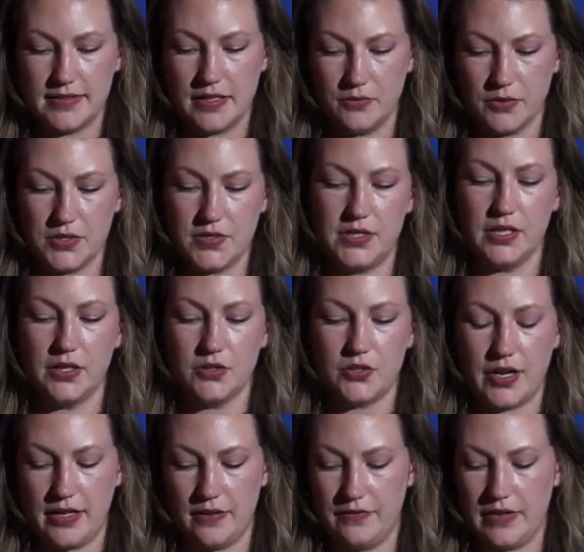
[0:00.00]
and we're still
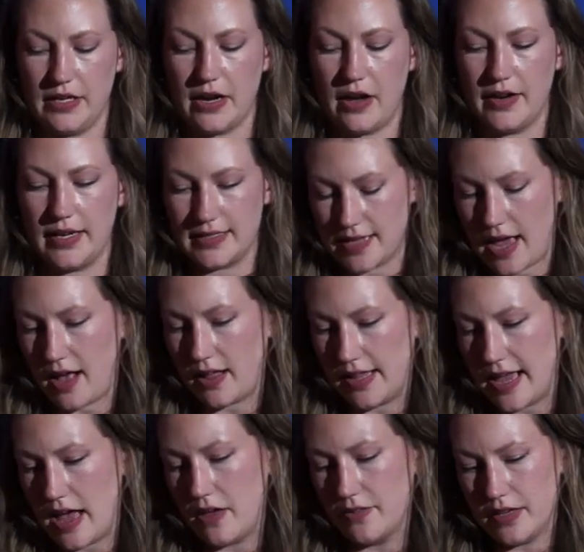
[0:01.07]
trying to figure out exactly
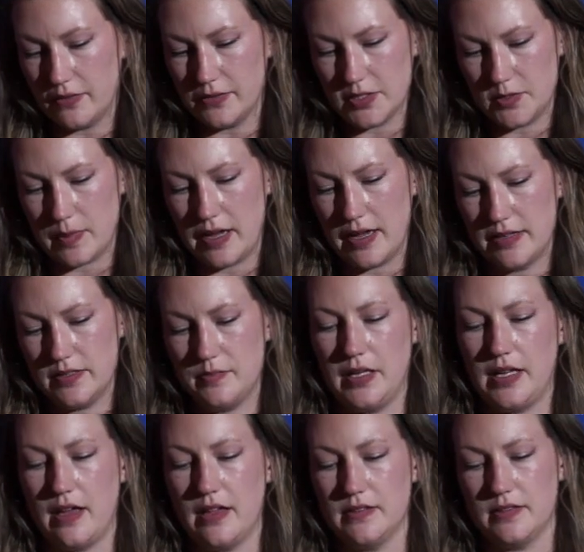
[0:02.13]
how they'll respond
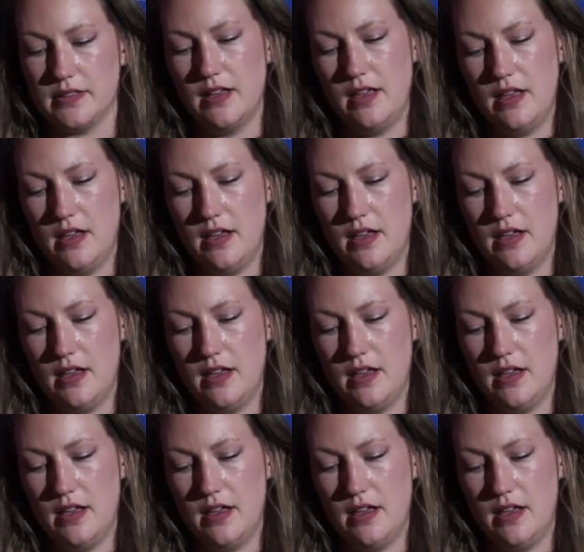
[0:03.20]
because